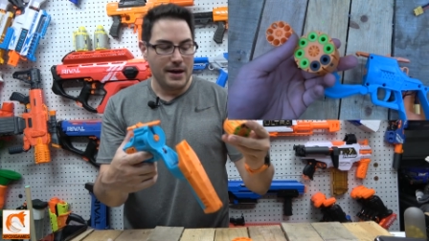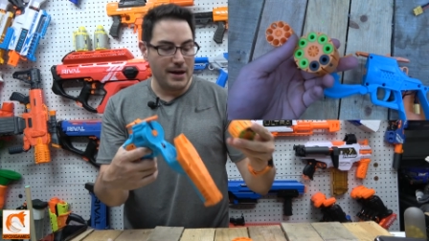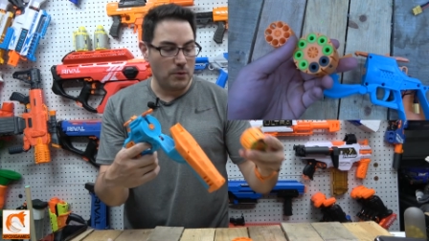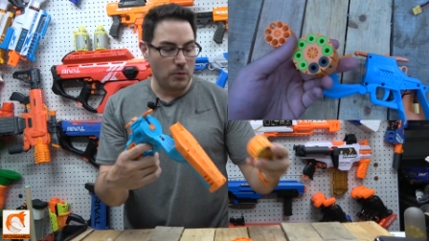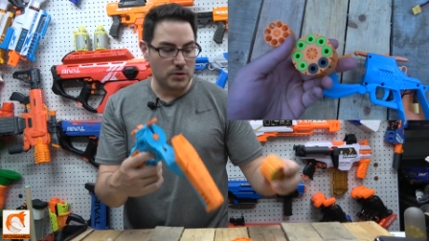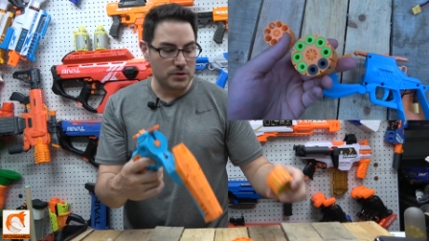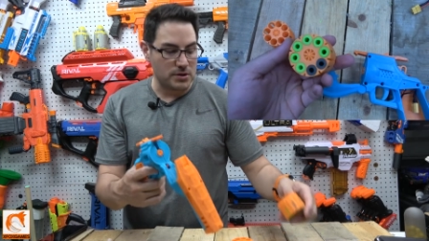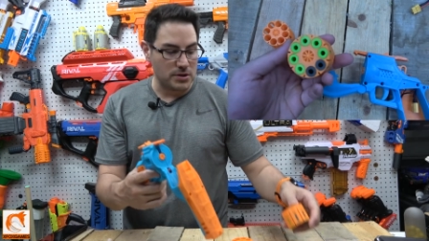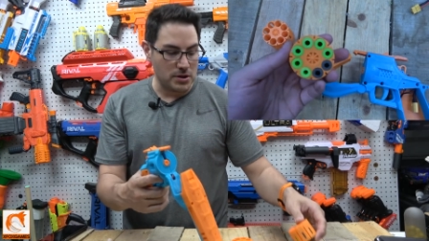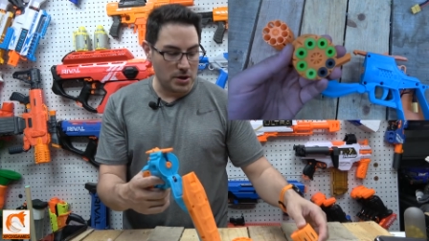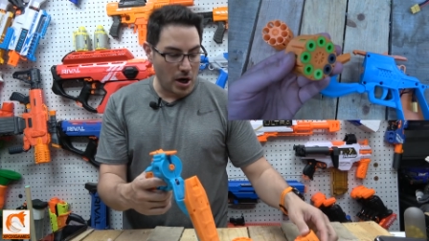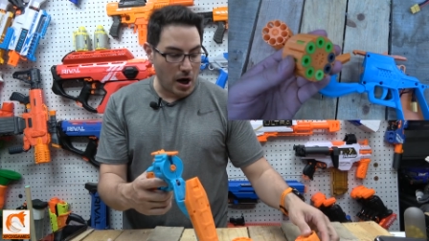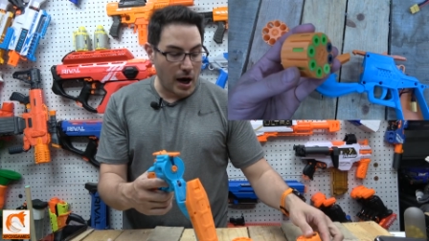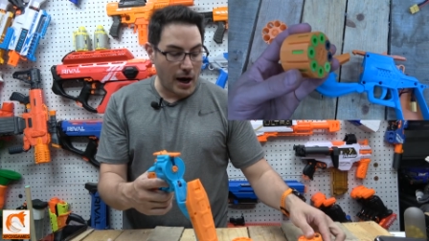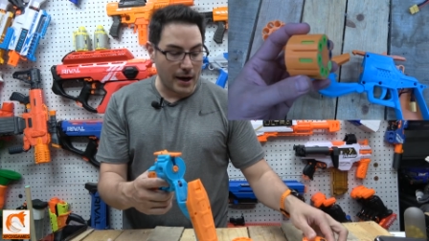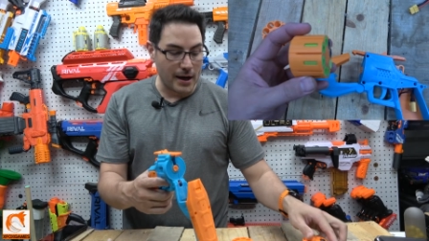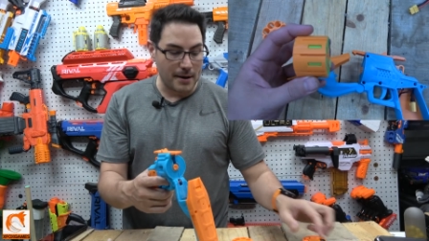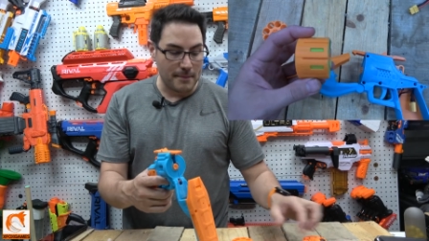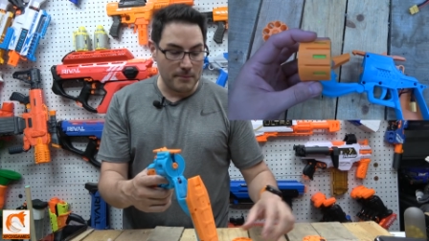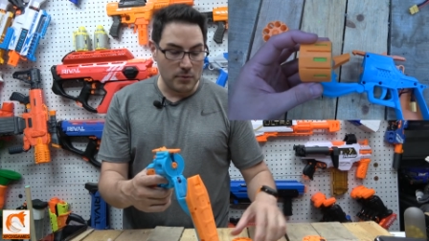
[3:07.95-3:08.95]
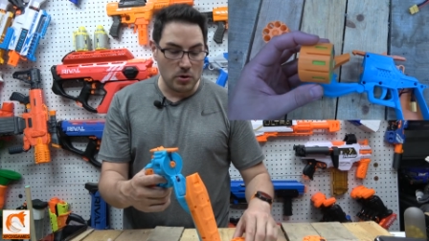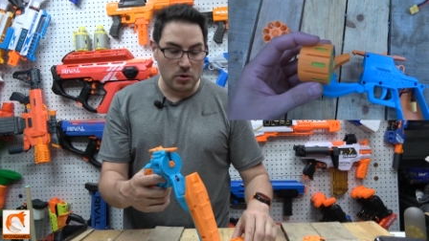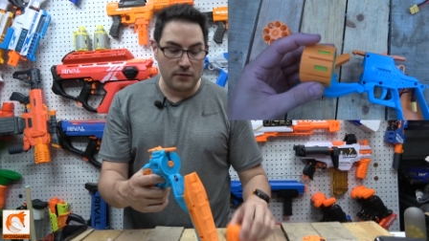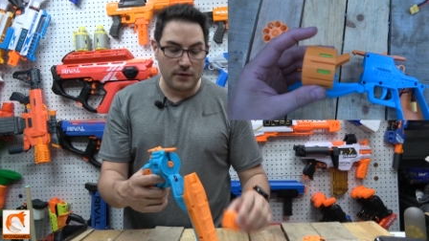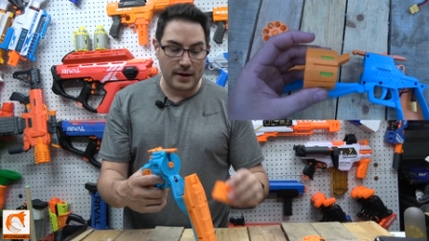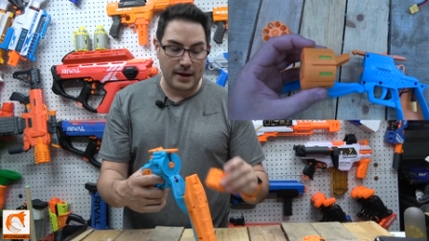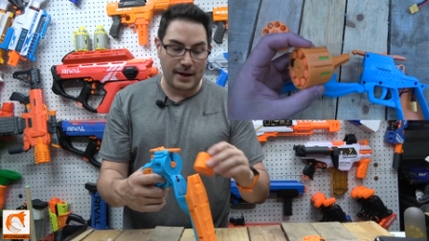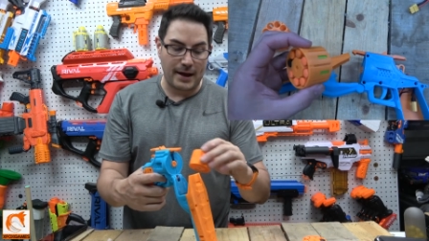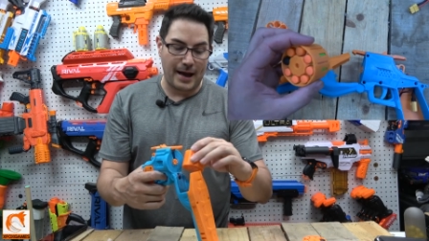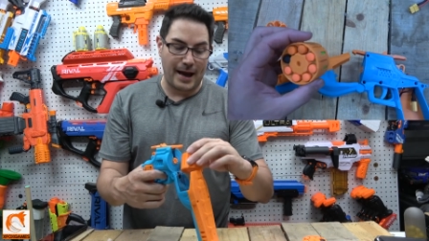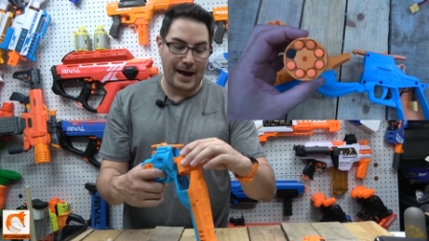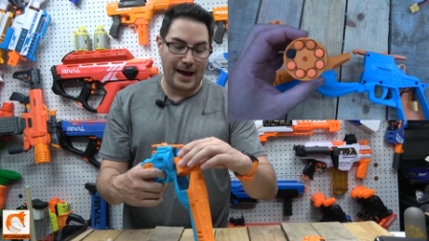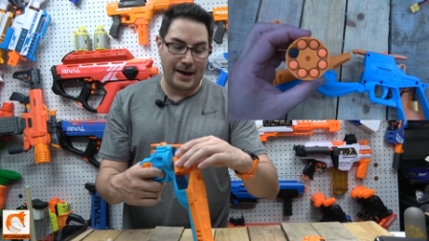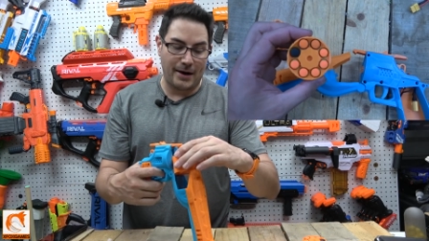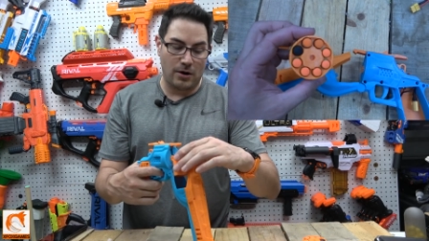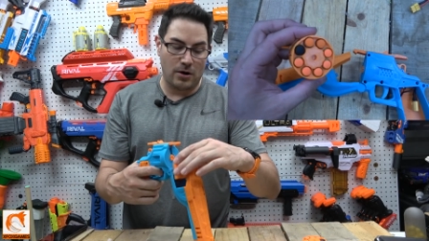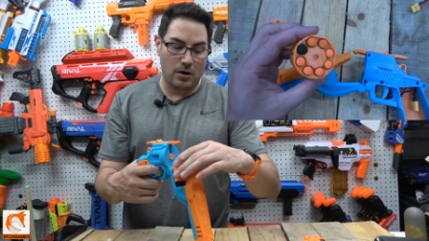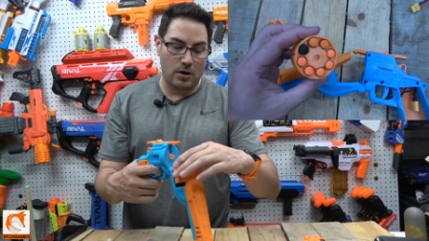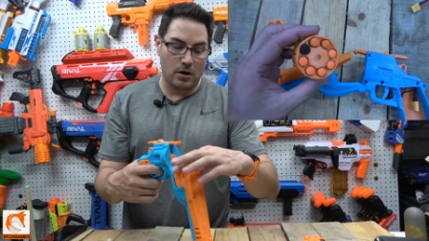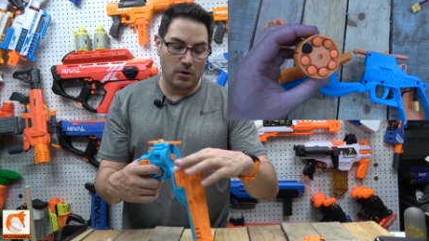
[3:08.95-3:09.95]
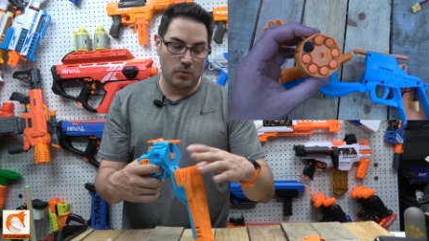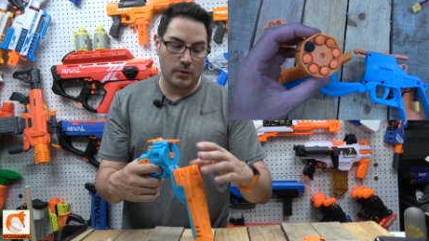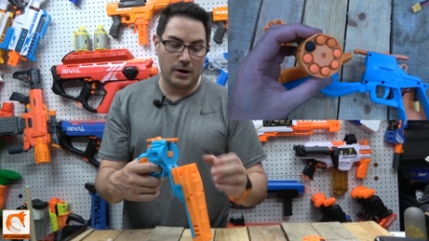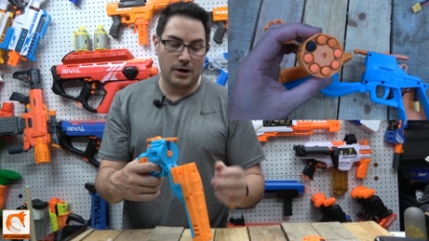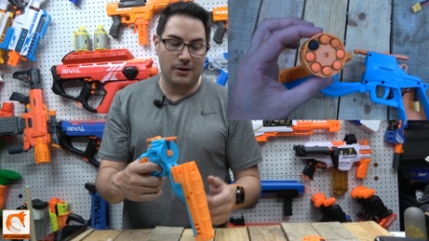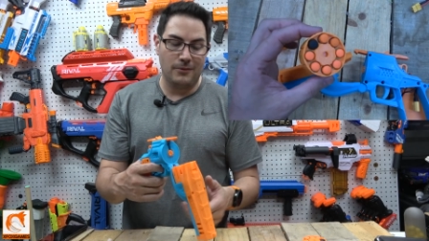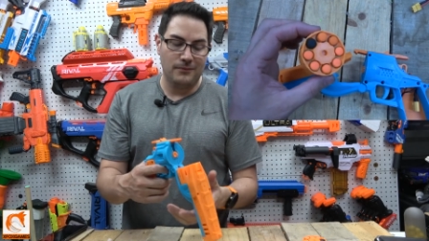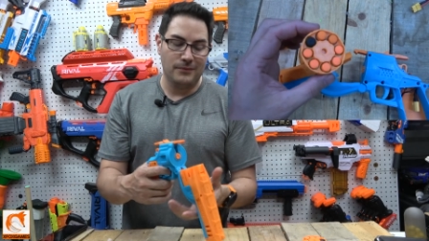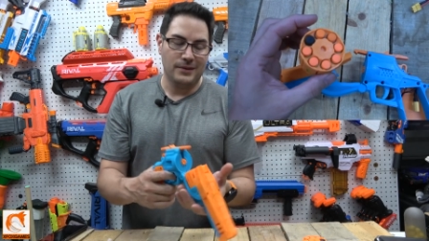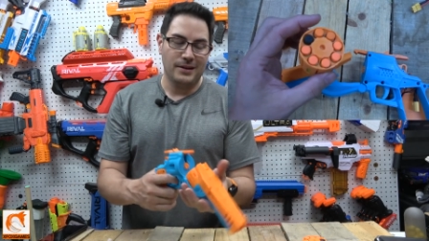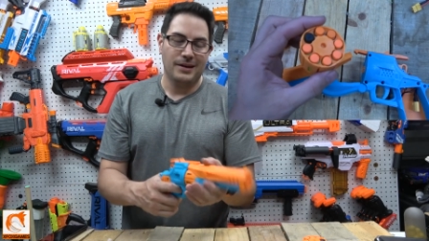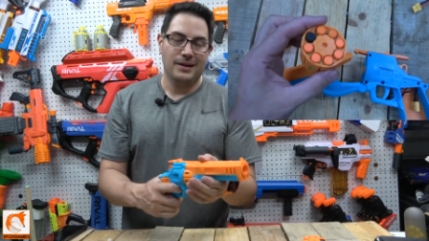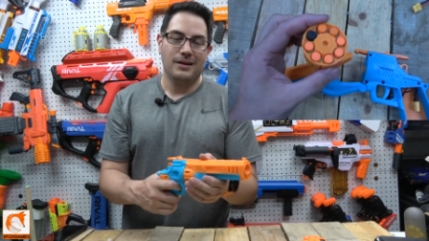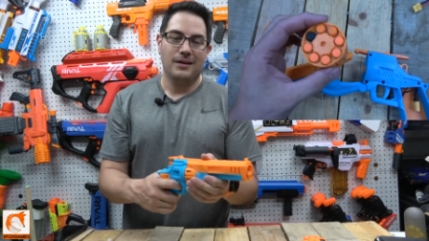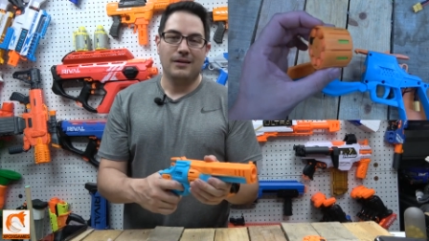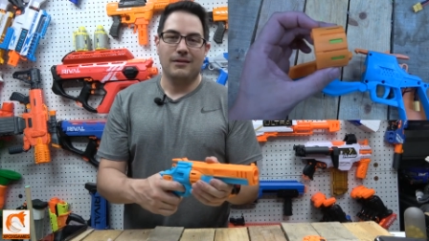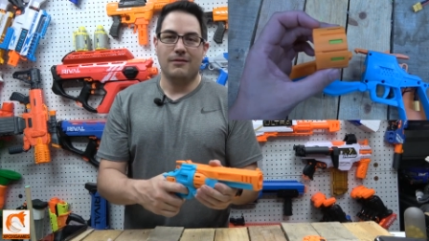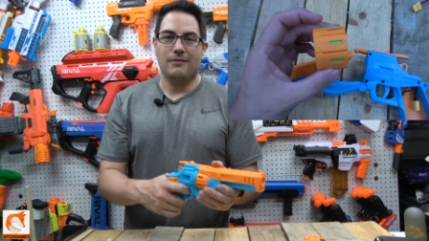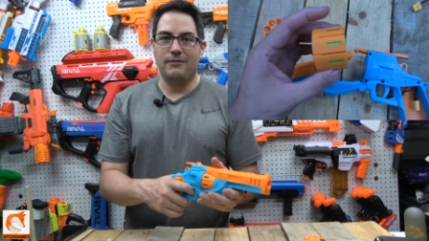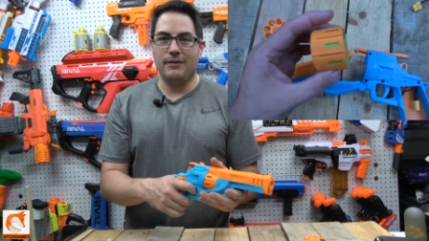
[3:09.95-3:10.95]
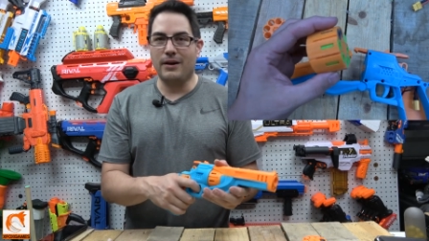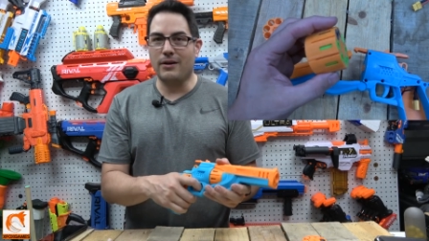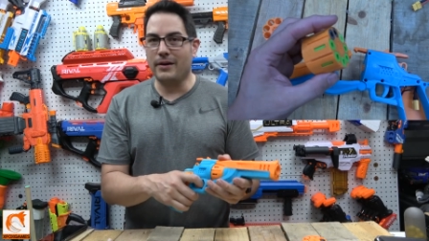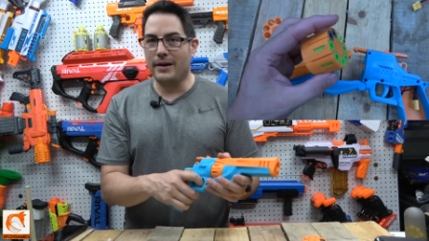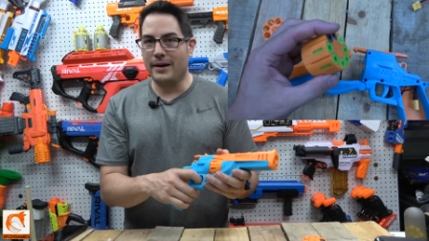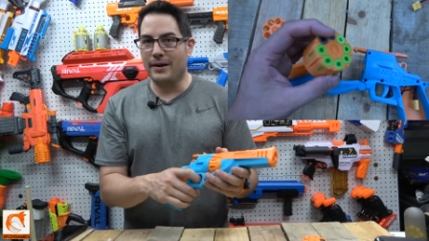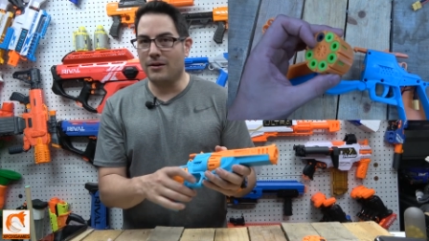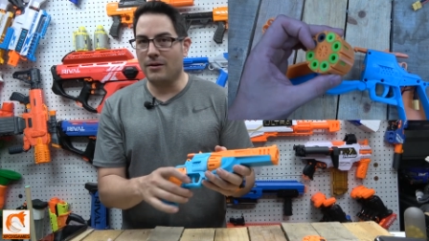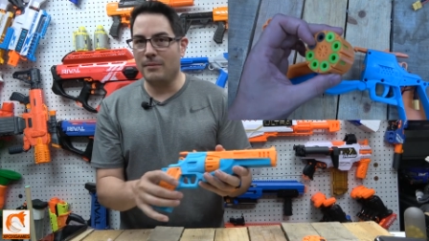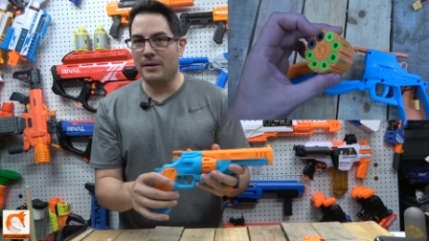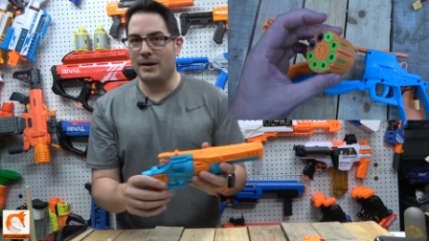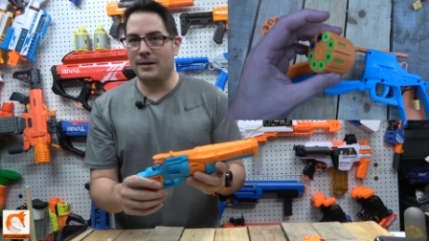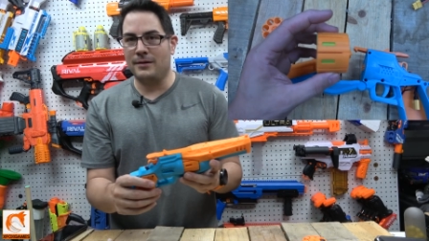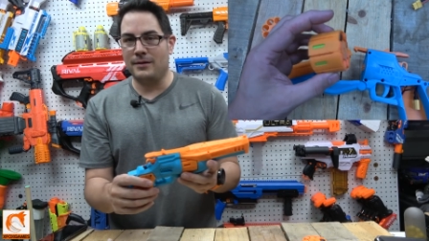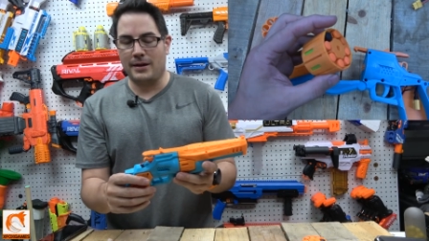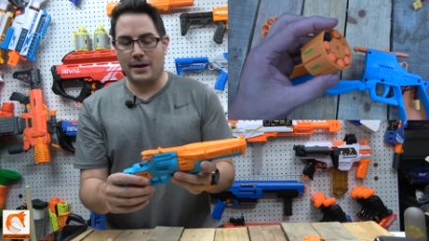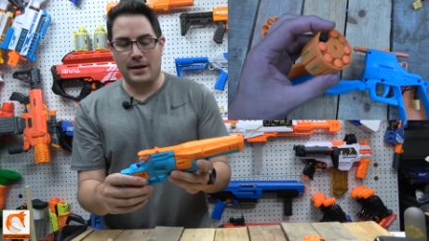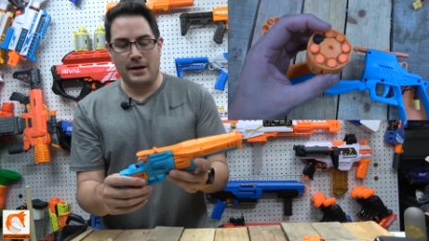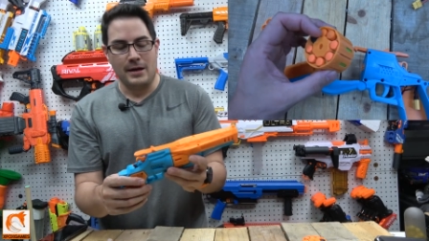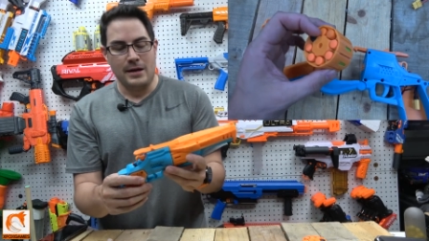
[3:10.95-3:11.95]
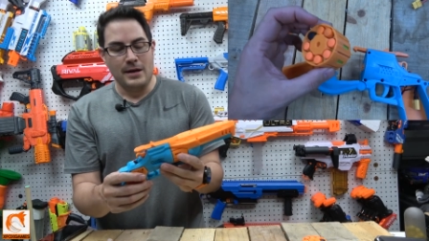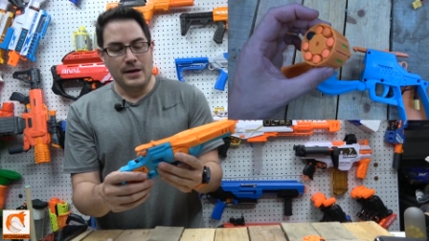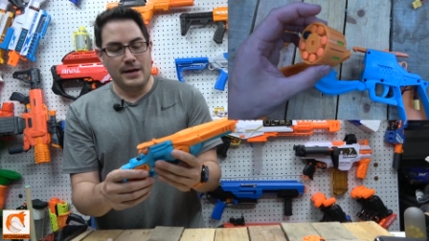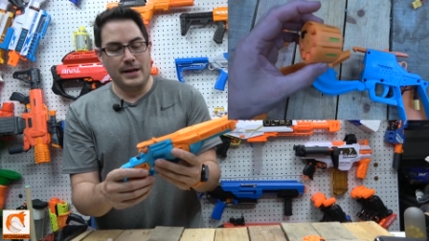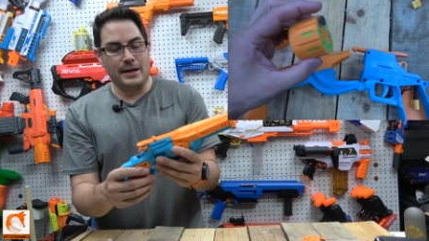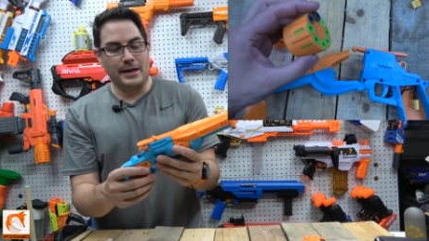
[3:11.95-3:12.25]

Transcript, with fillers: It was not moving at all. Well, very intermittently.